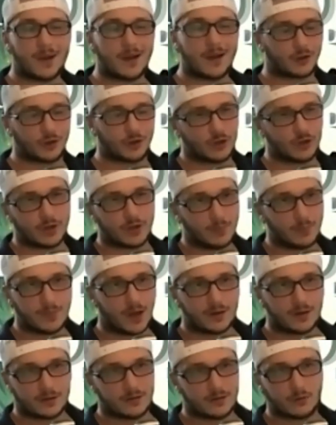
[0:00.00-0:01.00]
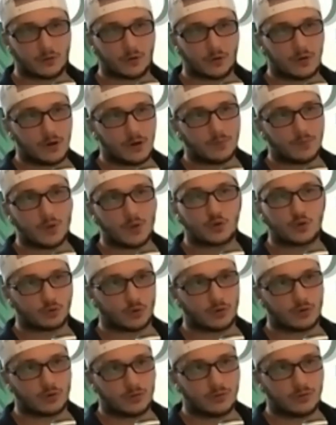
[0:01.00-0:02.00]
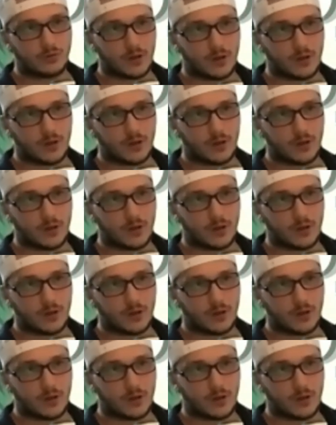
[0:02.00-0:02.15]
not good and I'm not evil, I'm neutral,